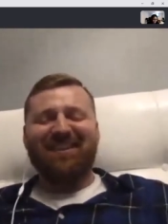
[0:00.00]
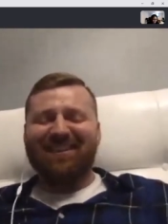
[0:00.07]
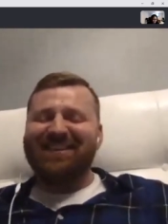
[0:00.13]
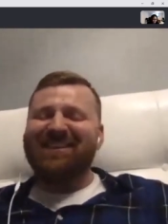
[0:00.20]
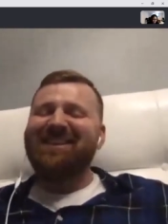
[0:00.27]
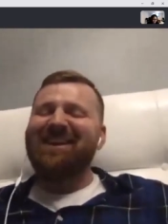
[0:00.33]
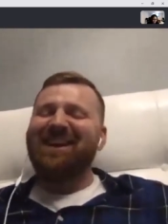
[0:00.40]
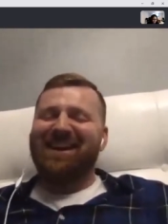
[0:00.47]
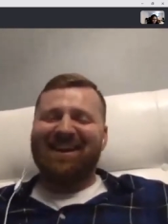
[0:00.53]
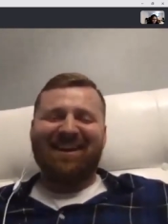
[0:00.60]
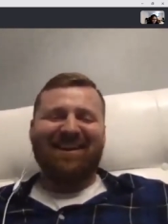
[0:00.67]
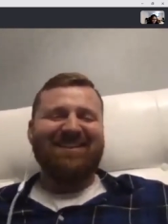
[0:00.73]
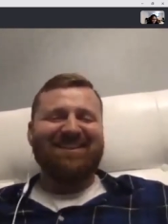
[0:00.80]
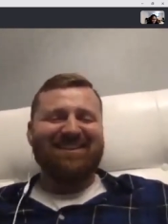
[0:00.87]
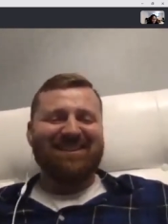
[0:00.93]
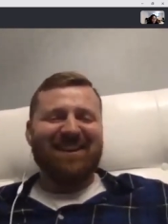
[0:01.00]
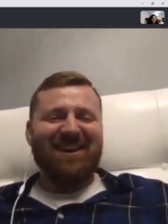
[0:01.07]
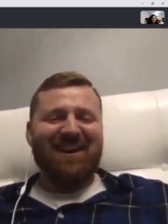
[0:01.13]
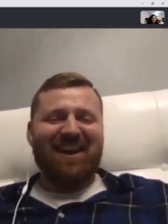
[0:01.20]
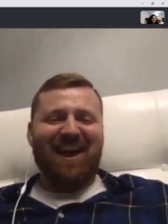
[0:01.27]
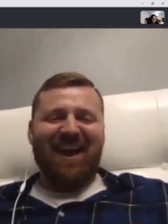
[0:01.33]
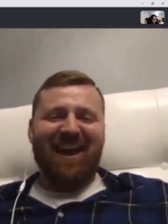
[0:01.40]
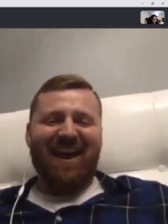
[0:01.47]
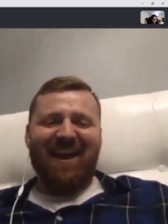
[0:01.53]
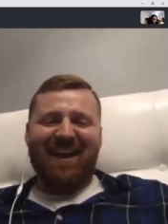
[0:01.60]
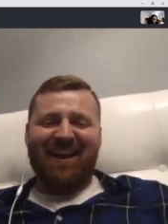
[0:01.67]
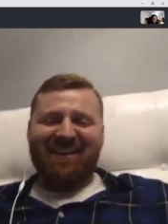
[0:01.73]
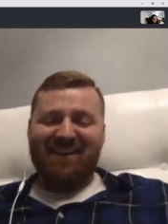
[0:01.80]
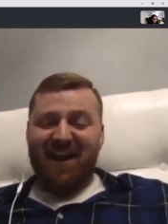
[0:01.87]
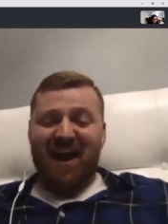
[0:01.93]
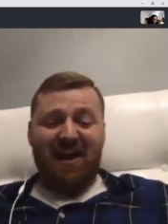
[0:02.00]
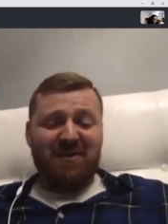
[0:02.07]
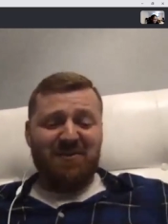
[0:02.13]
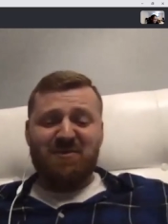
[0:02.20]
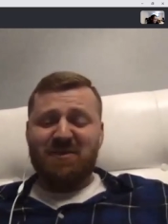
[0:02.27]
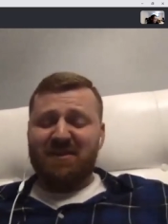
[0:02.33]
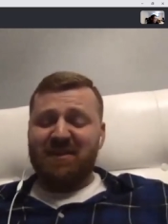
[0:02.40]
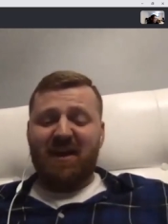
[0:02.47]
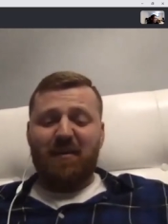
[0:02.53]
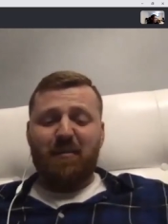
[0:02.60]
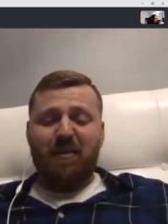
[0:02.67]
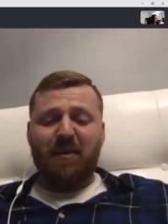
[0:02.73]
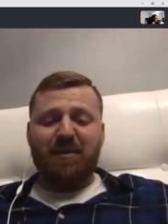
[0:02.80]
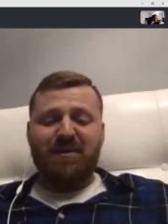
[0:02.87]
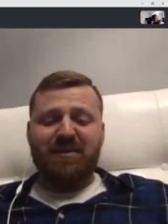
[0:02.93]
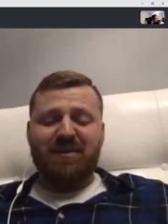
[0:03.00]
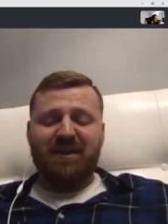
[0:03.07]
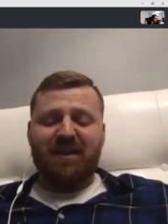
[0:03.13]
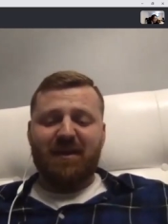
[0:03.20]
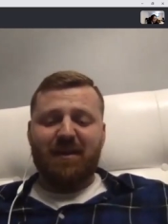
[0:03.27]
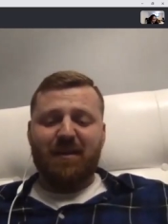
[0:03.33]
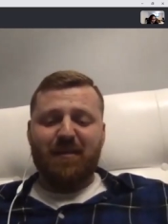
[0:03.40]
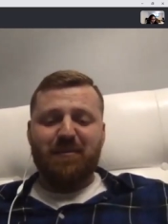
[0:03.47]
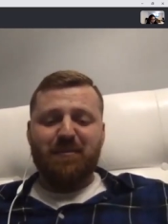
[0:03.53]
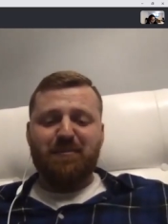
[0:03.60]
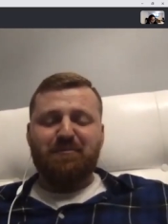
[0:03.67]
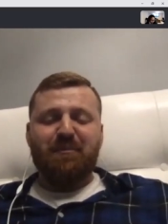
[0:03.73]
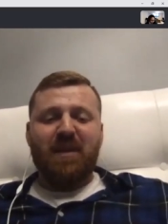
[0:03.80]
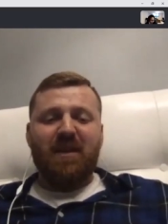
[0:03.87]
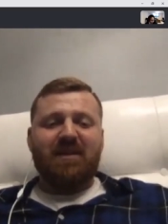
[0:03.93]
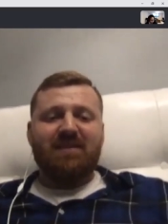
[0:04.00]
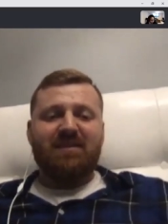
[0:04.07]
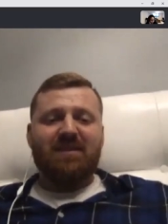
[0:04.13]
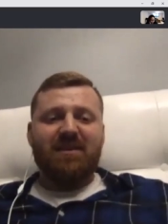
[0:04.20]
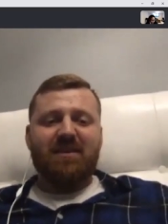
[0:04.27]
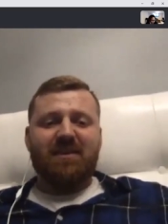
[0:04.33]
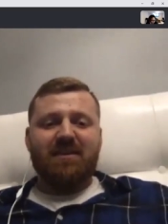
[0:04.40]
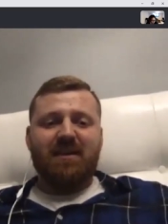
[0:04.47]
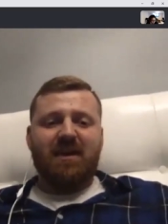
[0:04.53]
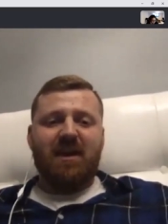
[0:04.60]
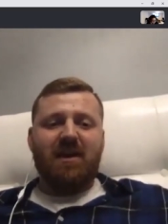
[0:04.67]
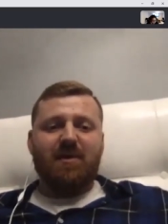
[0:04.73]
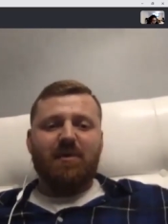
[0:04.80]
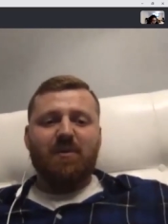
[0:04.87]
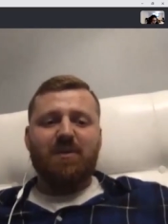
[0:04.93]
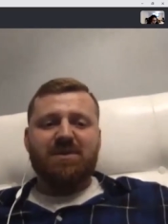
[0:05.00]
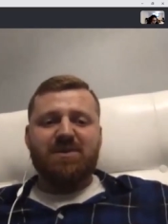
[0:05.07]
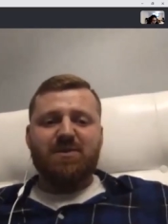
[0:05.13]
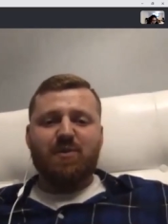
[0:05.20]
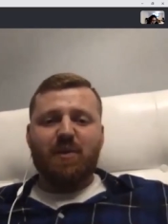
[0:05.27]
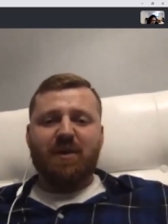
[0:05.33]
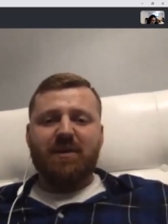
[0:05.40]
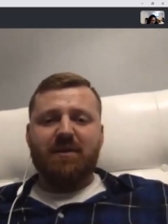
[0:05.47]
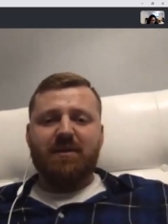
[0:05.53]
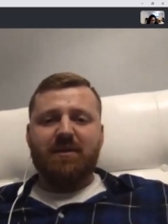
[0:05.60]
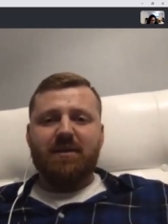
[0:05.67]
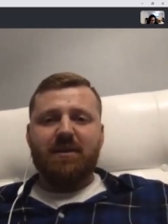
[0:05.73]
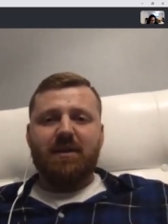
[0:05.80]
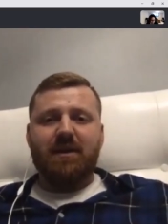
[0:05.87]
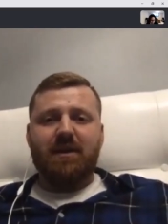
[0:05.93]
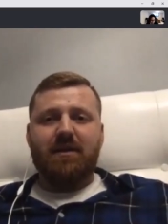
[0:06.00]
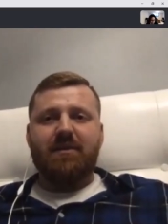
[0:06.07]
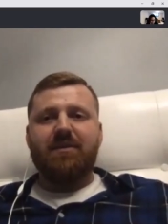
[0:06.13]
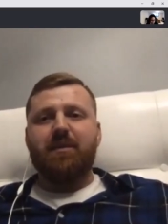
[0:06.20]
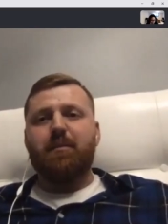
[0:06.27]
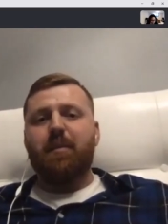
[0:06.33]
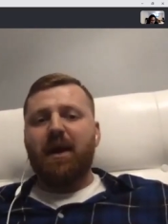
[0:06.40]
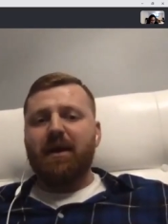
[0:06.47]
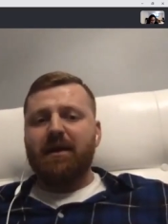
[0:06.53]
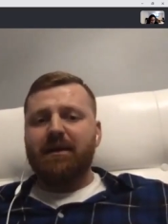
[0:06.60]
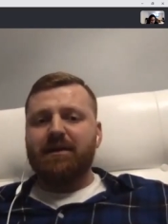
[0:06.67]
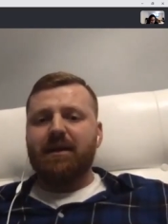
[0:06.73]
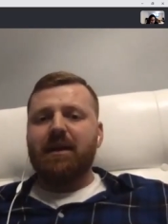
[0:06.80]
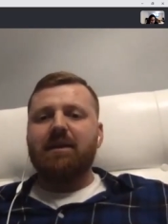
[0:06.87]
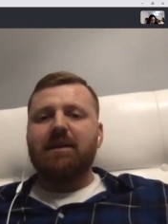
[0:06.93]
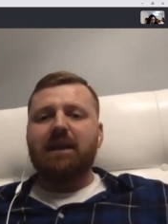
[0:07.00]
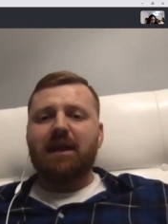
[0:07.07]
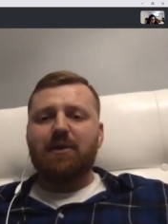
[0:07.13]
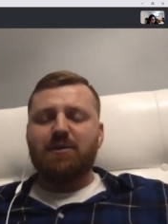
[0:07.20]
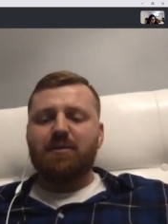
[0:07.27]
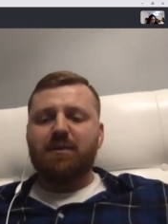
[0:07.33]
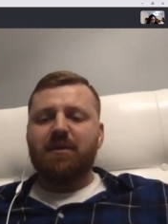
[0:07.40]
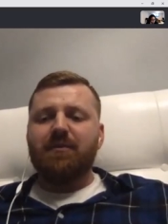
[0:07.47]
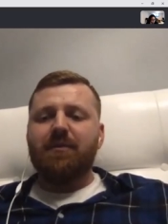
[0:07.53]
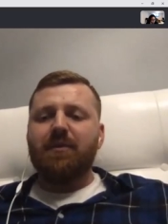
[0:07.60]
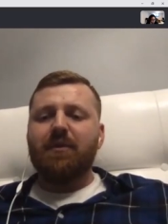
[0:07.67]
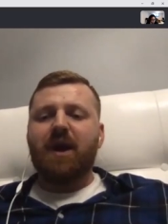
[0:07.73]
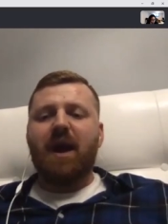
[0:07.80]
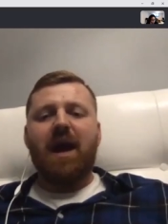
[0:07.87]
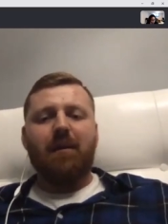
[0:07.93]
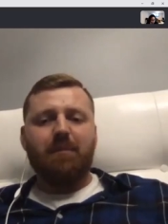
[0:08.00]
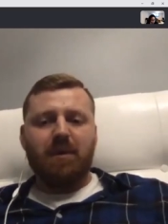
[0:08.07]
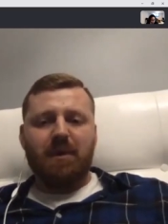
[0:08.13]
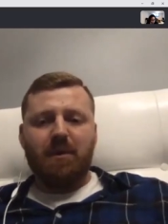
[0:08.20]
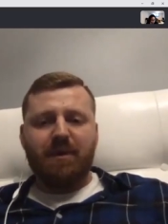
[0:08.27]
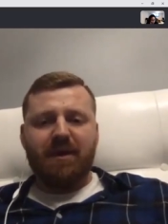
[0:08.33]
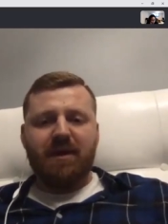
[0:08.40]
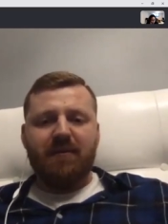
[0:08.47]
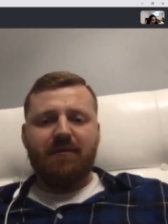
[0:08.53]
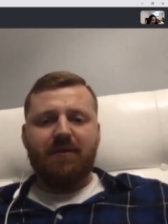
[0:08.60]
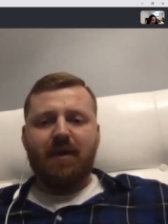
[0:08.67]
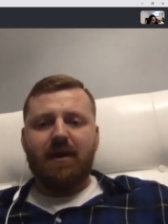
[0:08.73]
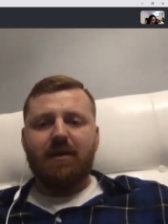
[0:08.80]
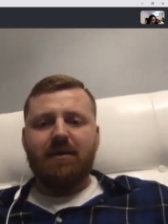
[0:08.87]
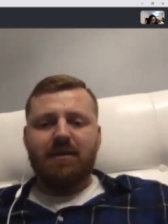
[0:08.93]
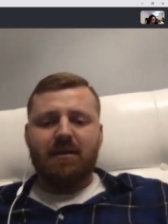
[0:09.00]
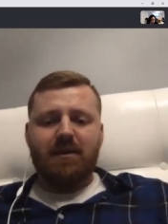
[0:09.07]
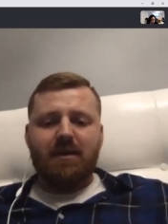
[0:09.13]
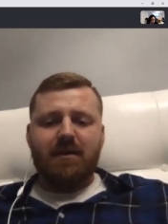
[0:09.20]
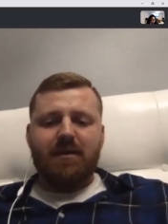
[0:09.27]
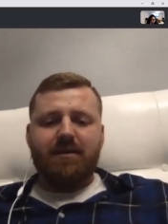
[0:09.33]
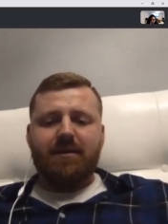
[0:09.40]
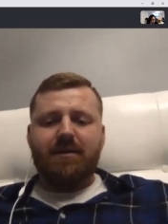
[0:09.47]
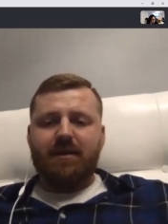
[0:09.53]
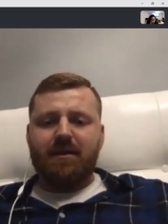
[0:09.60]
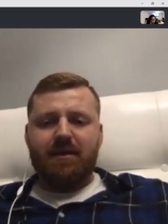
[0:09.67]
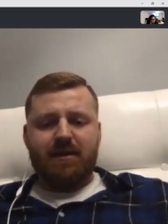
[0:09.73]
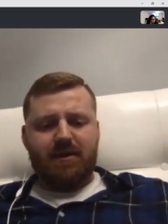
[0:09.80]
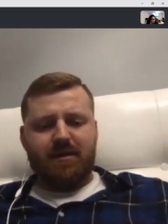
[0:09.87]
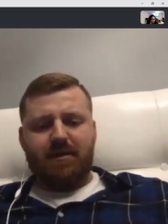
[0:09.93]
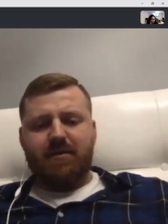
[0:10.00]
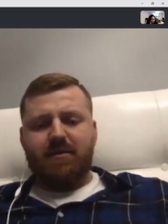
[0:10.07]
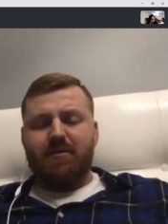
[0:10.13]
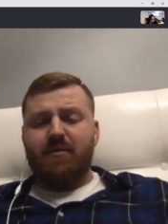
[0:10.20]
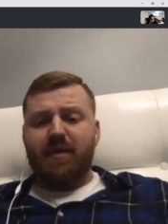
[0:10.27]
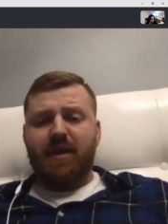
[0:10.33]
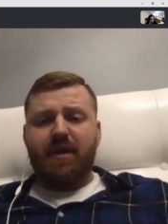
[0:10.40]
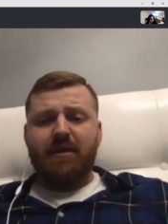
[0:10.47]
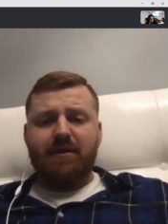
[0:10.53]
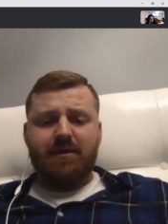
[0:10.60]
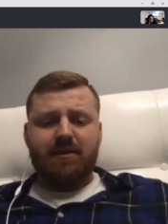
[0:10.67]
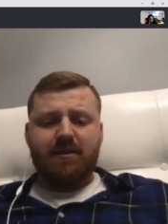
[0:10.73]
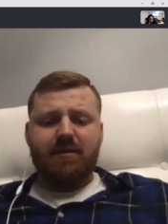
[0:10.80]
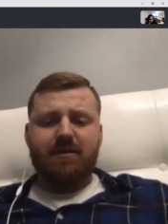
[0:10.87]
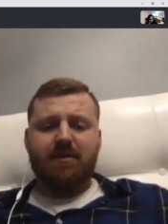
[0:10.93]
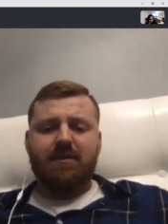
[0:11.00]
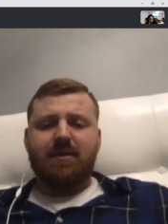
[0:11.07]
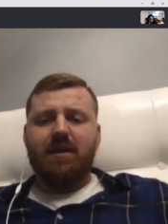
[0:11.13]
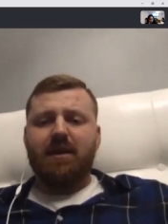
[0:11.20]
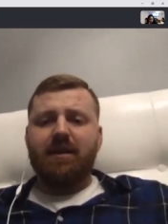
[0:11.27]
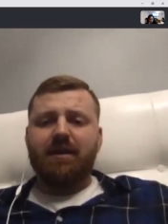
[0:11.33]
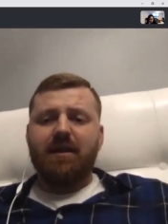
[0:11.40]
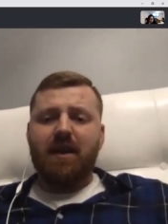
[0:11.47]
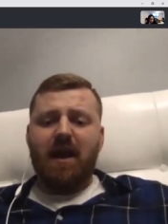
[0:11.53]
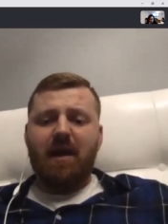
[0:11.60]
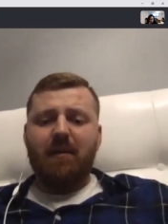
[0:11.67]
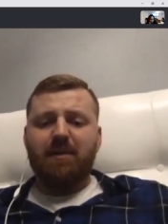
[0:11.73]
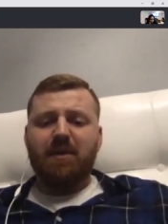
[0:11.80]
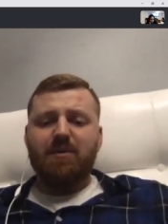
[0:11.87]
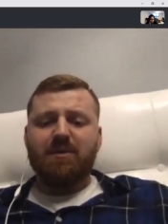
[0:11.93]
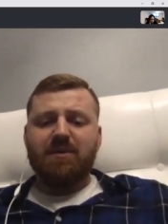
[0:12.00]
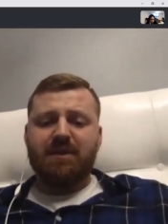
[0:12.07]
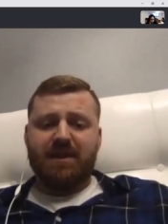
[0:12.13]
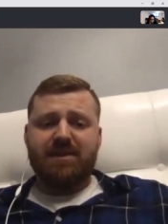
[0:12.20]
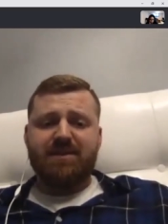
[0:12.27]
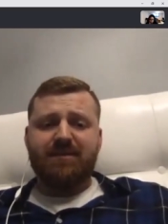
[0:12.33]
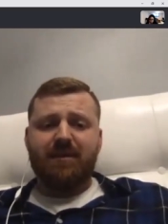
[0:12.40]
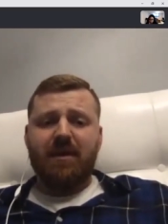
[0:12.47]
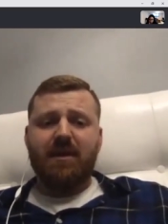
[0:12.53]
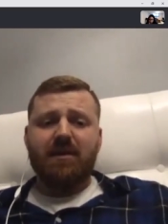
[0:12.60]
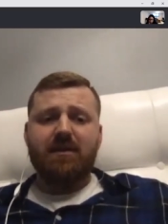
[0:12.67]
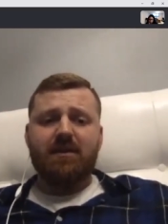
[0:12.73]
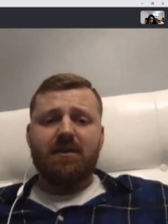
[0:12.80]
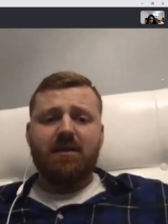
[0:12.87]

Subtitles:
Yes, and actually, that's awesome. I put when the bucket allowed me for uploading a file, then I created like upload test file.